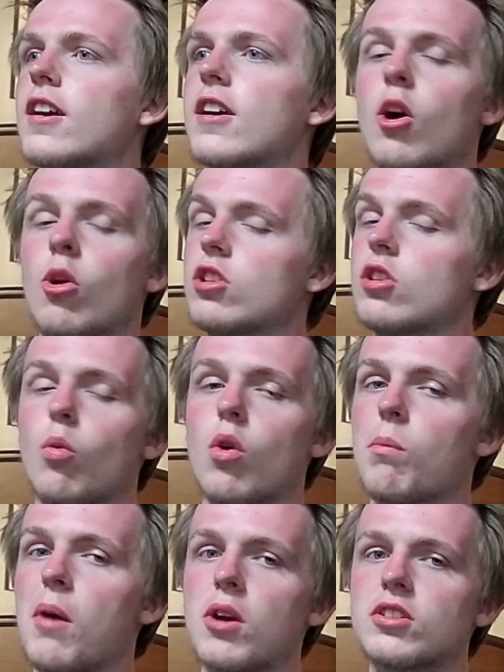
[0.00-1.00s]
Go into the
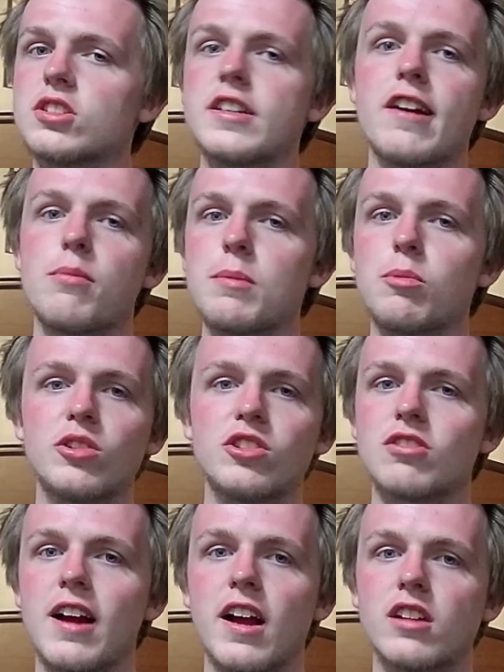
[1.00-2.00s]
Walmart, see how people
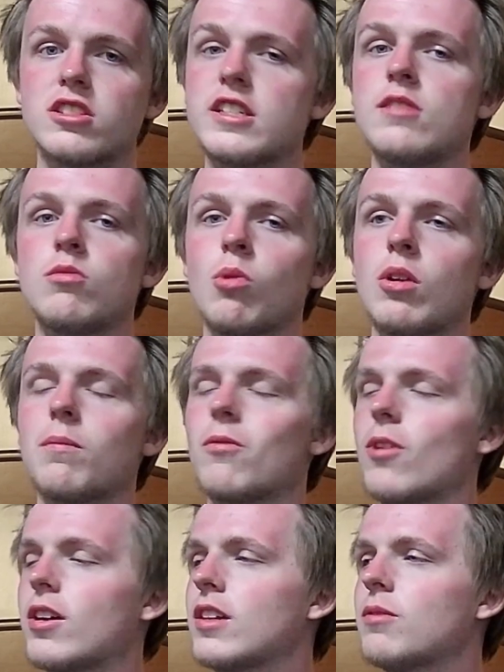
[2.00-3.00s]
interact, see what
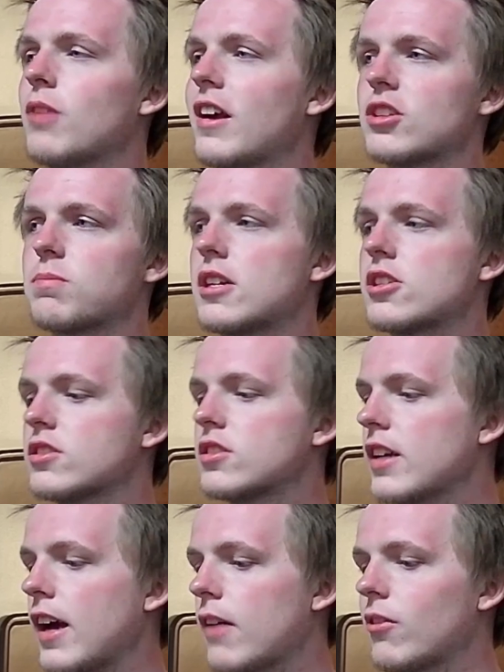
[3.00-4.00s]
fucking expressions
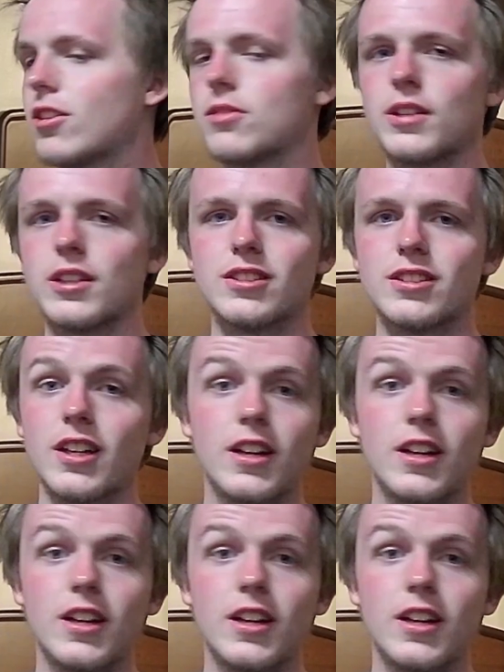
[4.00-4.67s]
they have on their face.